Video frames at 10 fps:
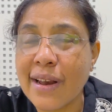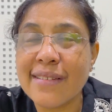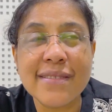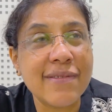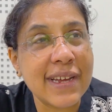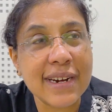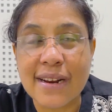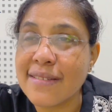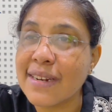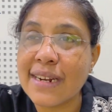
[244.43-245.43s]
less were
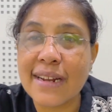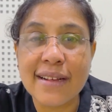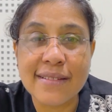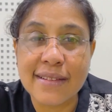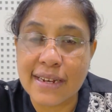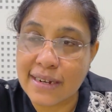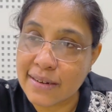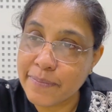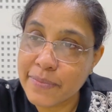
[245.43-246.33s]
considered as the,